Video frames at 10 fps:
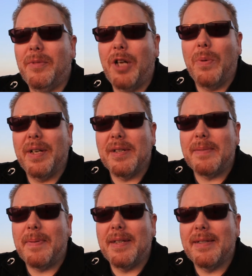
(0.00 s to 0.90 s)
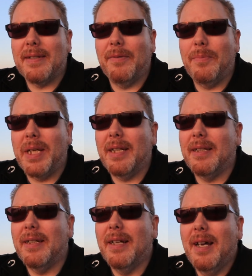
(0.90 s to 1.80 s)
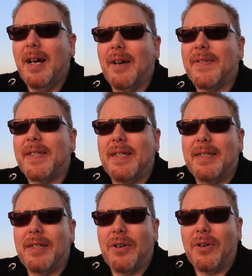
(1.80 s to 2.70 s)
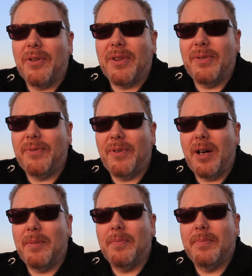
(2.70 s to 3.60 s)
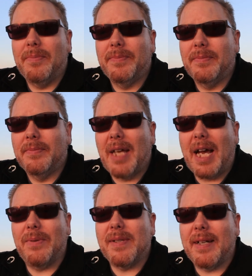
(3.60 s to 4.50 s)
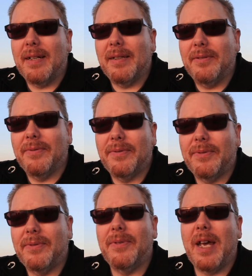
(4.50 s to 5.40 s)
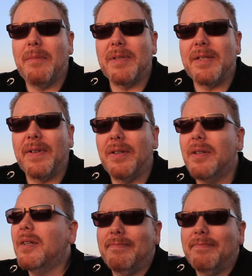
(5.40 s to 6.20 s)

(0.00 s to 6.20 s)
going to space, of seeing the Earth from outside of the atmosphere.